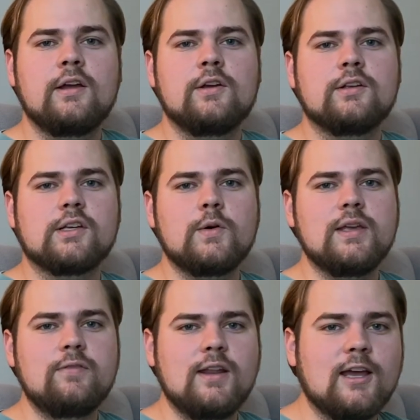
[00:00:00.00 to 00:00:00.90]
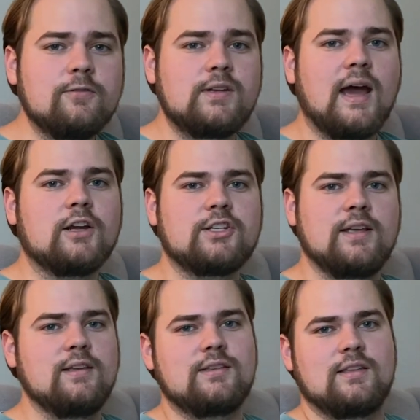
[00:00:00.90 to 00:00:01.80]
So even if Dash
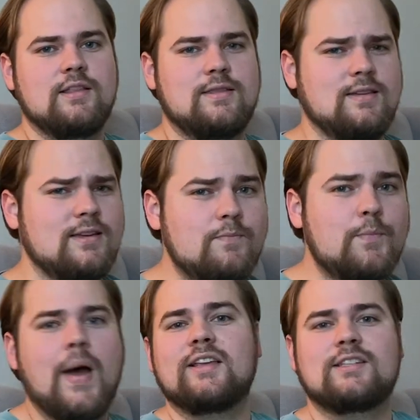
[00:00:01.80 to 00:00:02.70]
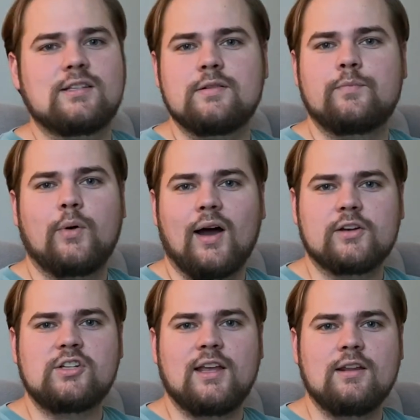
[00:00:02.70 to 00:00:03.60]
is the best
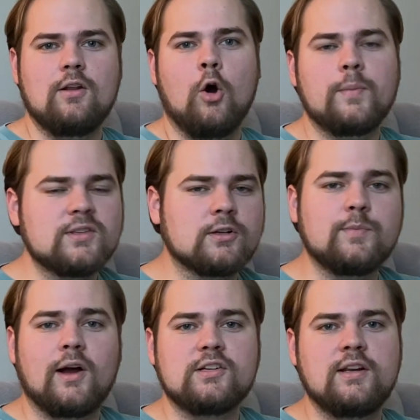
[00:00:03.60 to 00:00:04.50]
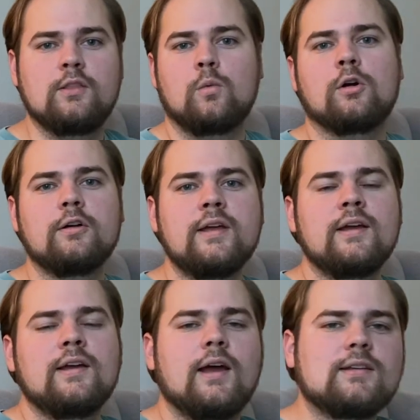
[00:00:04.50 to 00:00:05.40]
blockchain, open source blockchain in the world,
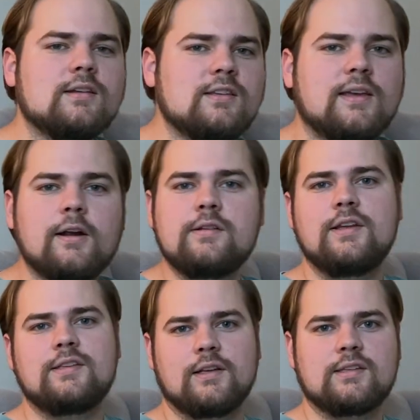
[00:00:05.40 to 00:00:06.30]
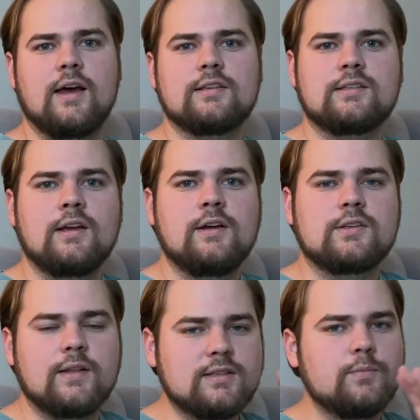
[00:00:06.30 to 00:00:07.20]
it doesn't guarantee success. So
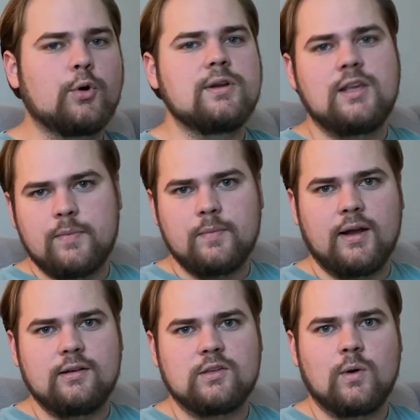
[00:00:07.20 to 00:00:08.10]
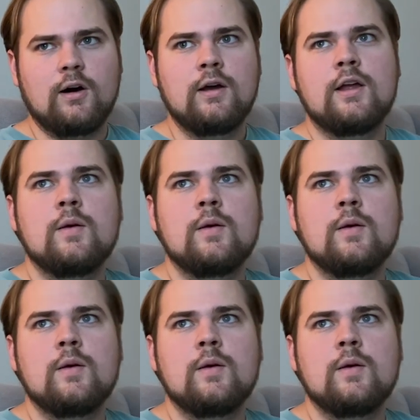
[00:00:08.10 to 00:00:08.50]
that's important to keep in mind as well.